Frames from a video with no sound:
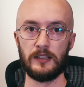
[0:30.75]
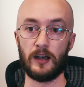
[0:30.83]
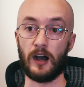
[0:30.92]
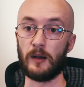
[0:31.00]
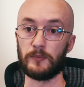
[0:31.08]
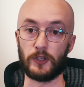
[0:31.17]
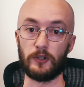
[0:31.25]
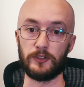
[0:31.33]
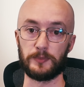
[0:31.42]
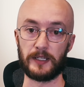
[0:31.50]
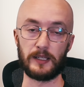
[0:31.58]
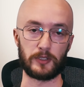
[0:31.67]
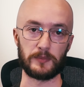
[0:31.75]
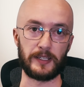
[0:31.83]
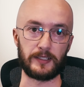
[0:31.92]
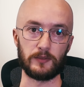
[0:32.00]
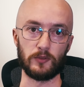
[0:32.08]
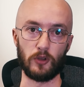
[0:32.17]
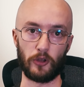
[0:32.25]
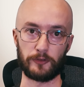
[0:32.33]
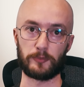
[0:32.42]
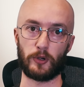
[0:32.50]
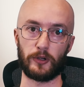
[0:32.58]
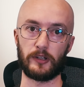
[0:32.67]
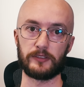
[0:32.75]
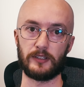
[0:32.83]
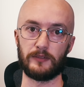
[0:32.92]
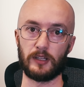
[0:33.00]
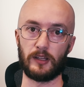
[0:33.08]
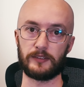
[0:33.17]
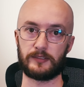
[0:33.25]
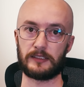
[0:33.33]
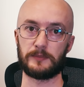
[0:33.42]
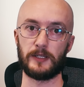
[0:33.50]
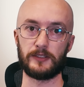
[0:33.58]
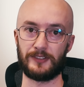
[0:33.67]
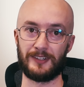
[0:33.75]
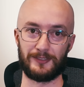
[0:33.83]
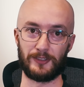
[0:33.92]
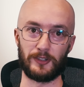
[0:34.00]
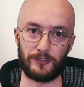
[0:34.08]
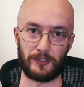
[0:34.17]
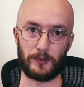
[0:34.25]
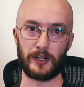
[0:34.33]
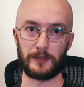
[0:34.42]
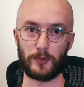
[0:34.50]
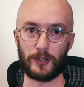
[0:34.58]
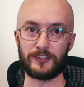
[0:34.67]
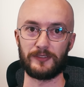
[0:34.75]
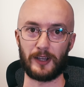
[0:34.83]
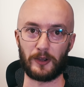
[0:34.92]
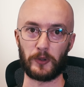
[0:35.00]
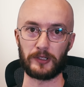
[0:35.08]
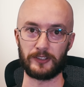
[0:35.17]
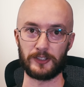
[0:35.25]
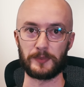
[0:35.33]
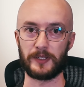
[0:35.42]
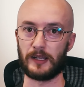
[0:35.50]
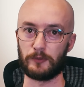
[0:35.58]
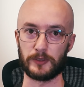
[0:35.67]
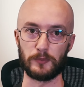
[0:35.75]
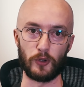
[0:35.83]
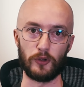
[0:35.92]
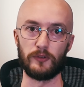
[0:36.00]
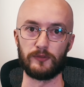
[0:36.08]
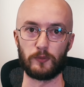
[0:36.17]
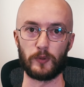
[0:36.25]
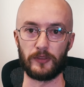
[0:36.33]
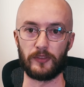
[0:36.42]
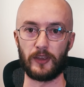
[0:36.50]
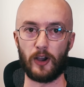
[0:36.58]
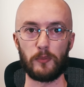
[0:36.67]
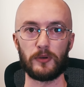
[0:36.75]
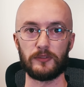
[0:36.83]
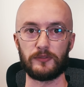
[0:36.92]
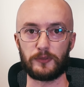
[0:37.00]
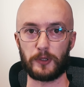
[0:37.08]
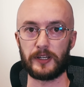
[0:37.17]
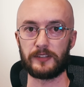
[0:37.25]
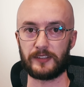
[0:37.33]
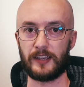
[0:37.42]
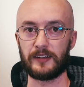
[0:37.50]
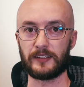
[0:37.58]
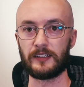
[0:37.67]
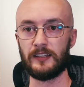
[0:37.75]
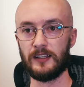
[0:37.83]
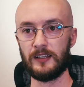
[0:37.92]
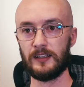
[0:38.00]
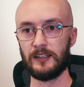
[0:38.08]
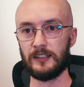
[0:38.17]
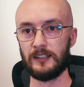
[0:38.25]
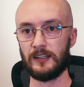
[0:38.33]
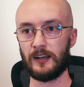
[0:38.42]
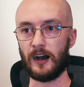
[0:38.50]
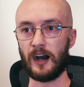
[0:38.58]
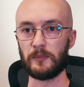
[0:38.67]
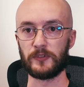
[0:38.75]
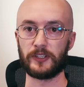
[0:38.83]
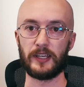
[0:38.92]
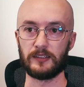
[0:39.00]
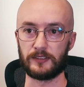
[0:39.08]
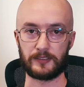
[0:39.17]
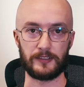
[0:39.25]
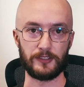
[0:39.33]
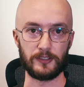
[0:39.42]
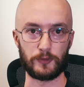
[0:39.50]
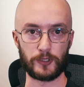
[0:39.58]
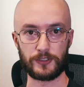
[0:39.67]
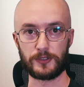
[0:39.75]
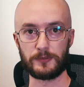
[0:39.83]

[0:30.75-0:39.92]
So he's been able to make a lot of progress over the last 6 months, and it's honestly quite impressive how quickly he's been able to move with the help of 3D scanning. So yeah, let's get to the footage.